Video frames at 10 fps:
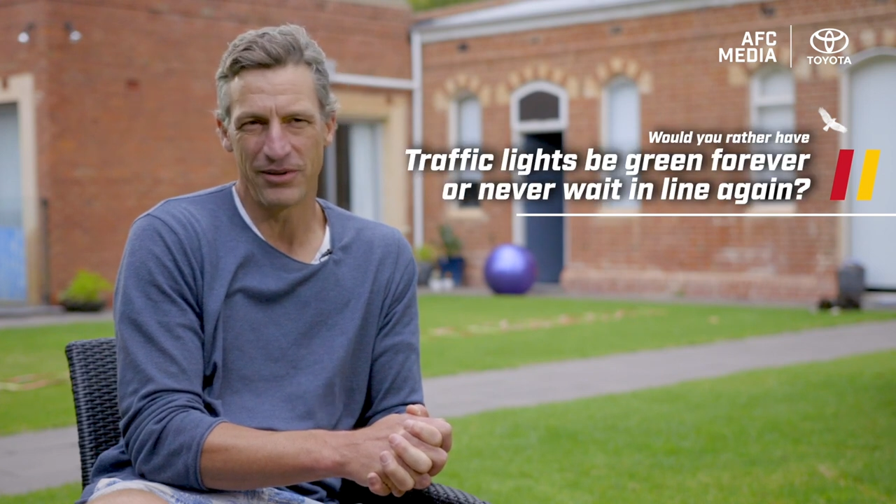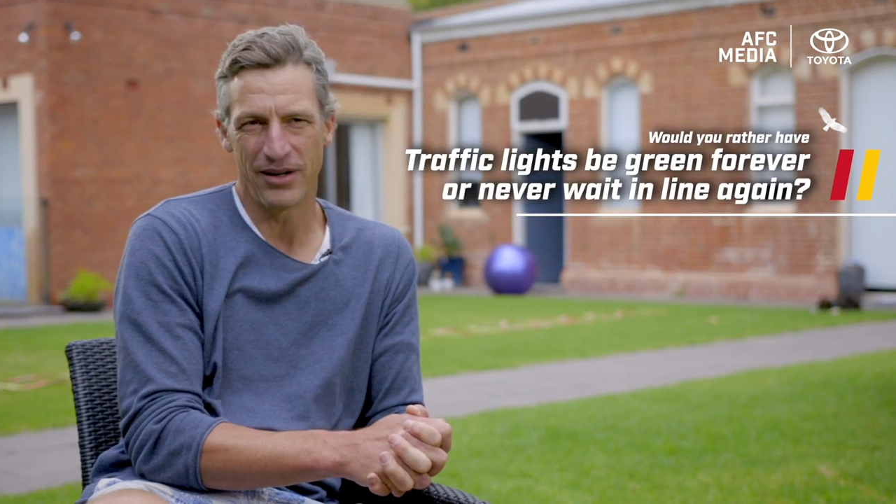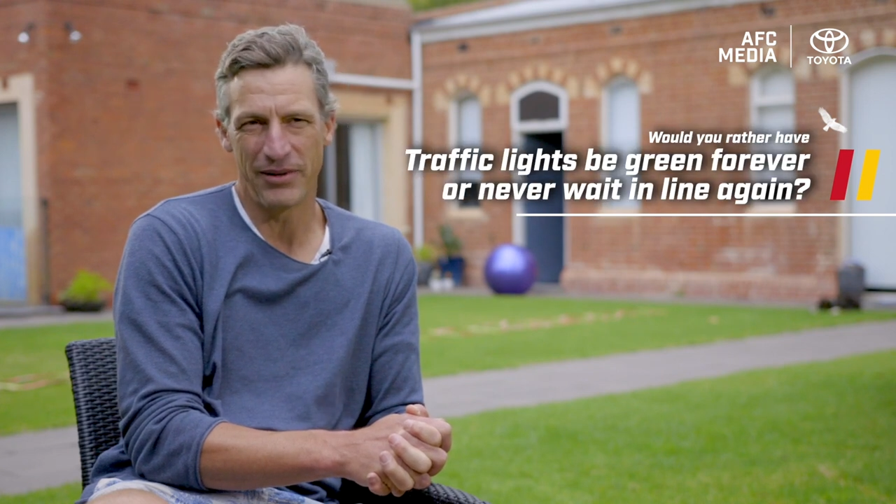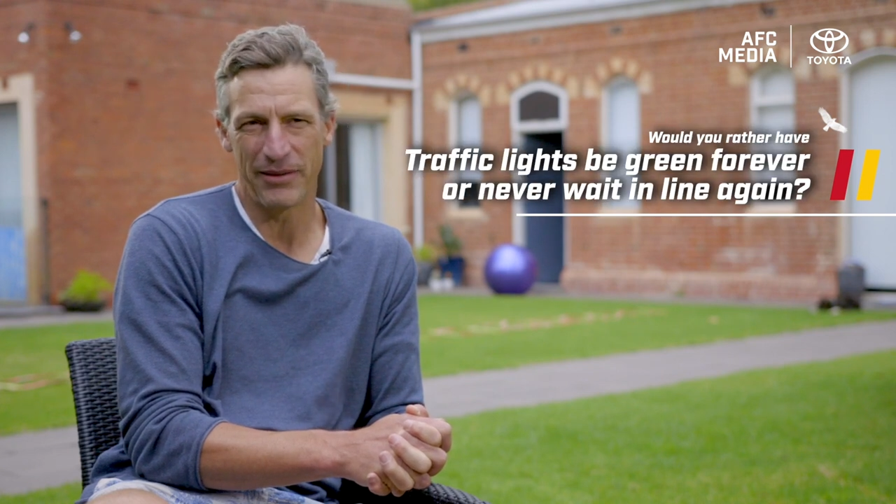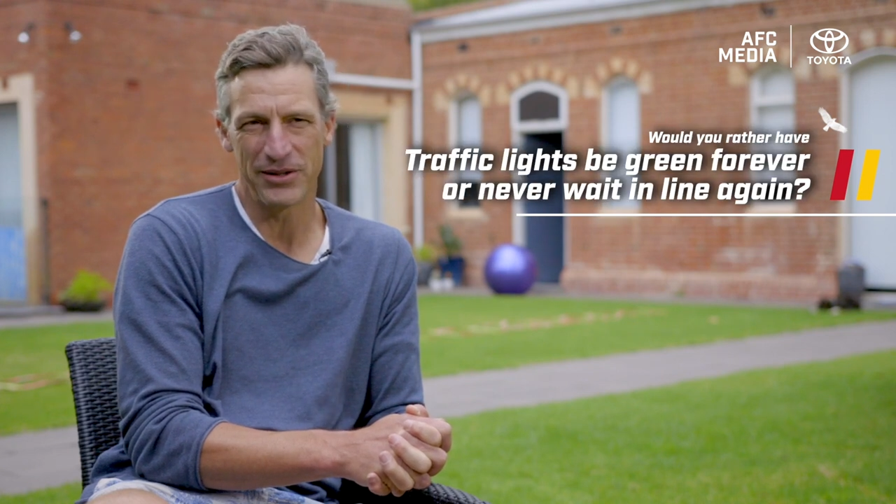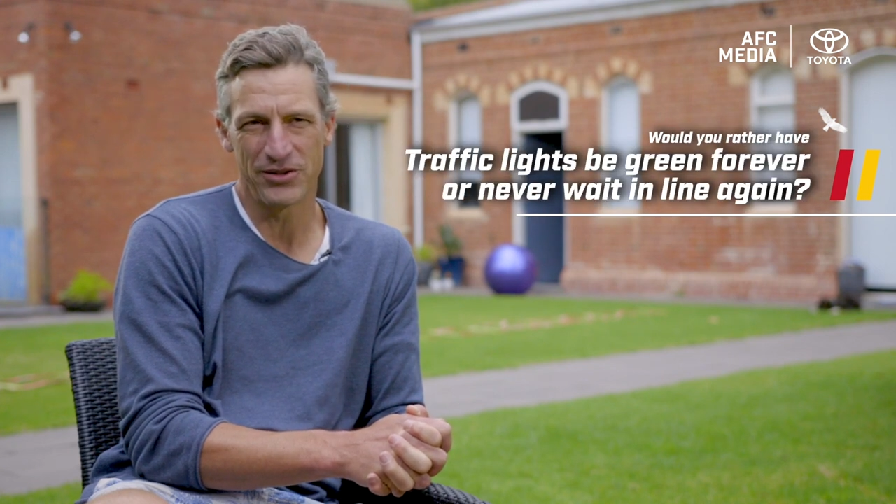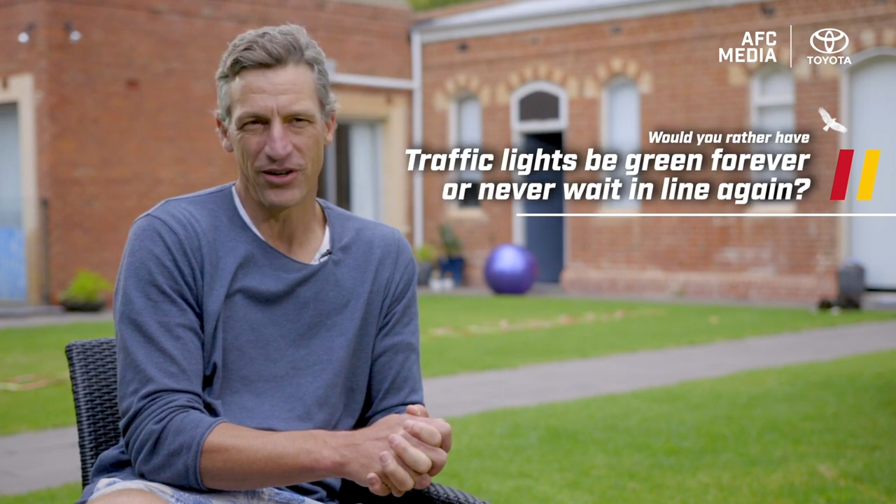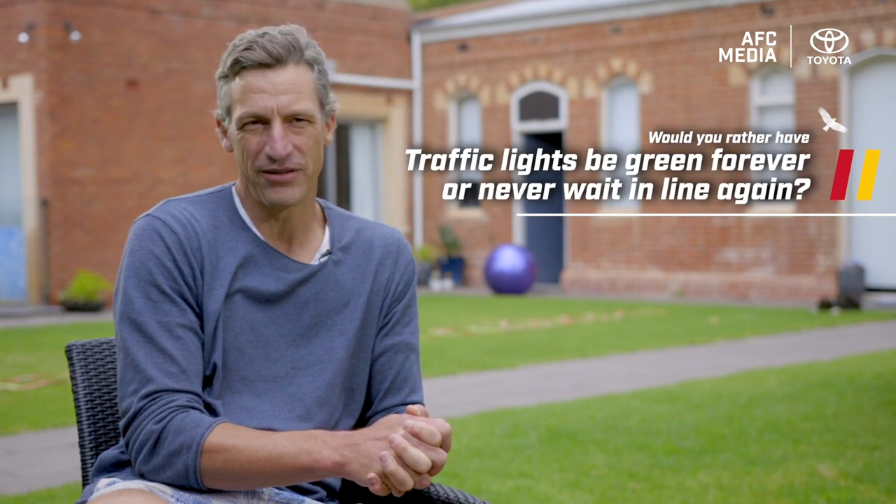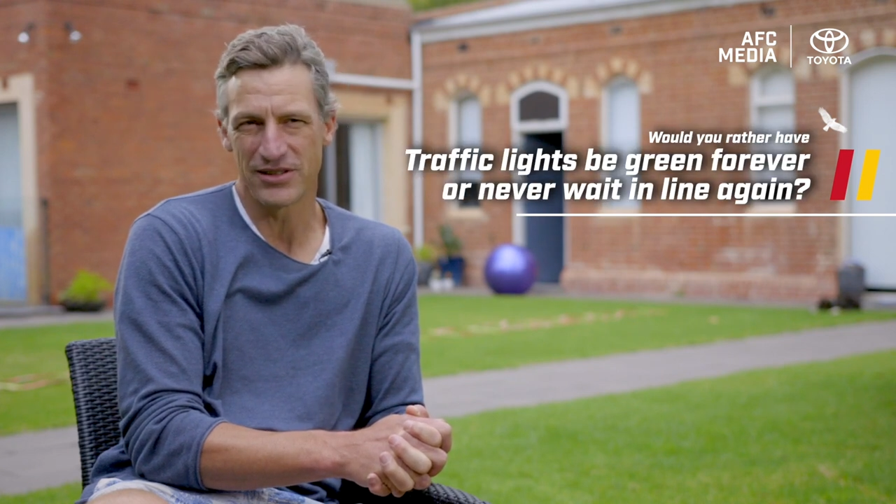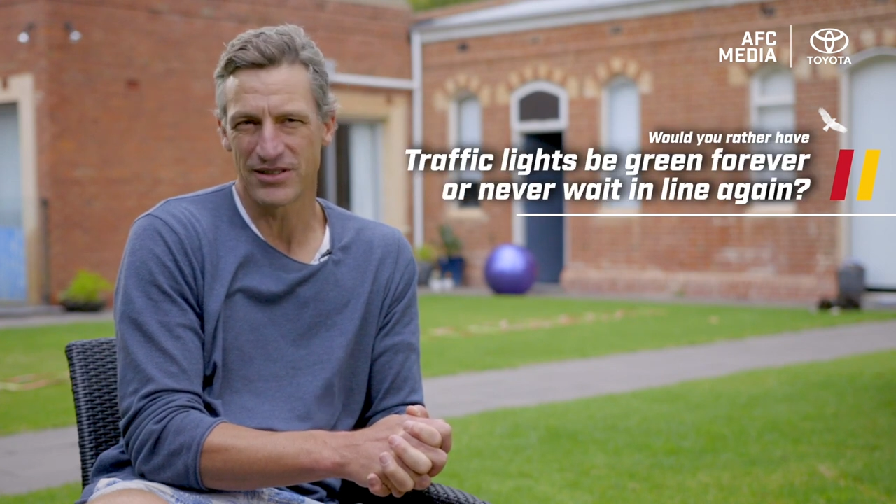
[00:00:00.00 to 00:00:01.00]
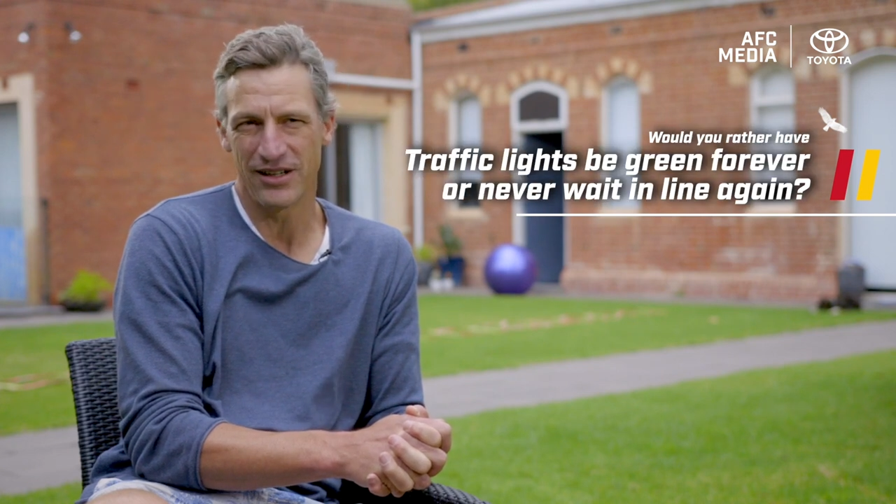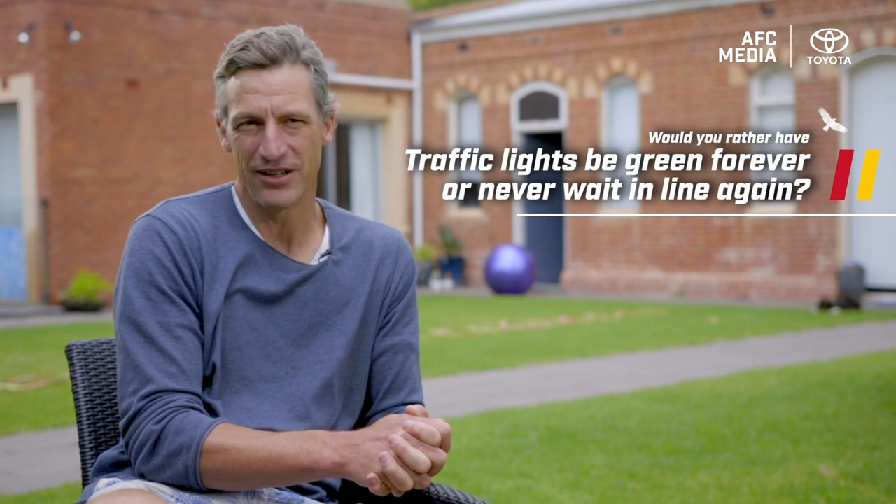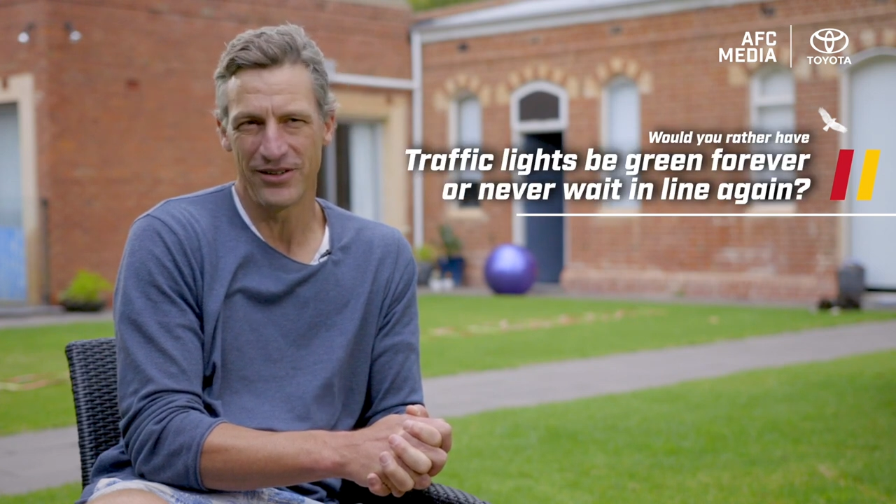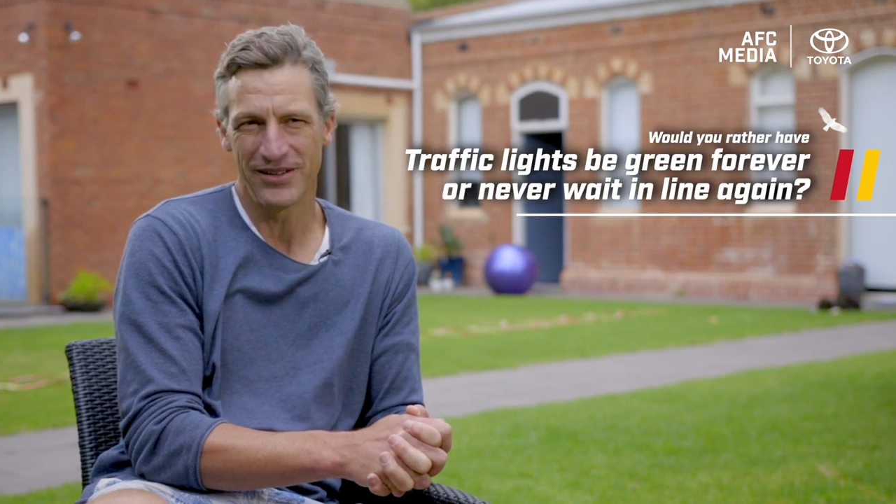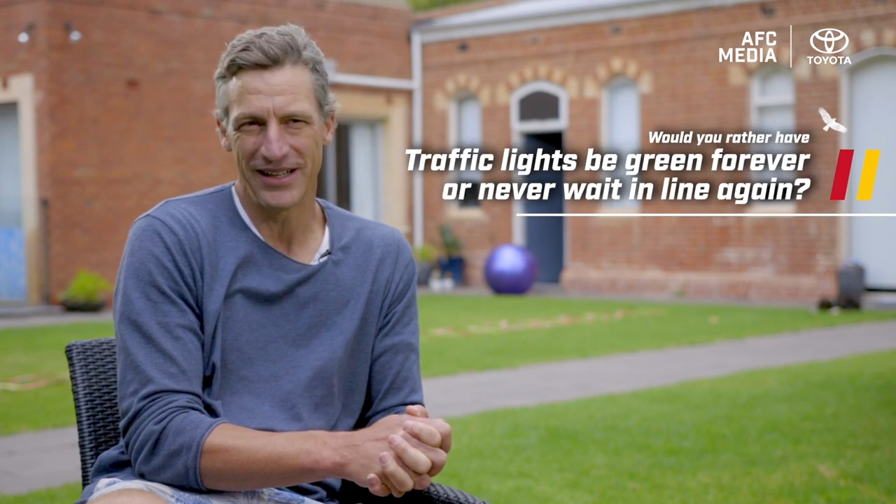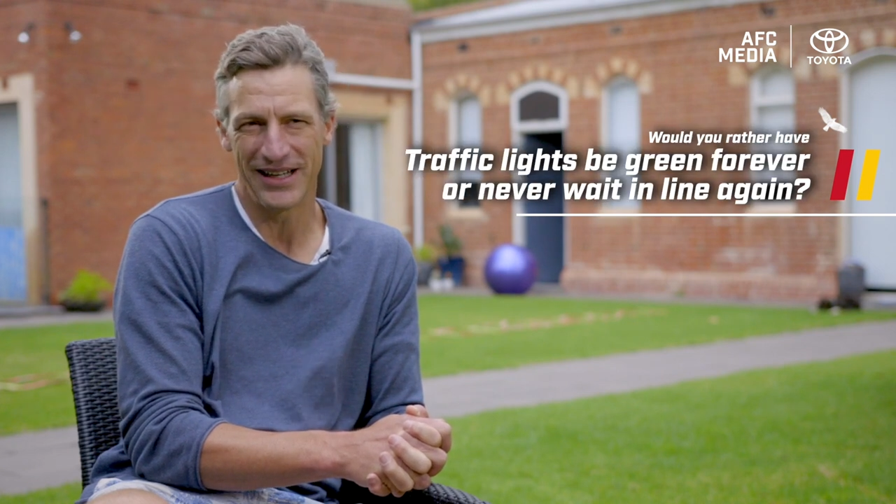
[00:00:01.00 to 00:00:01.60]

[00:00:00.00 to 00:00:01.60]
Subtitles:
I'm happy driving slow.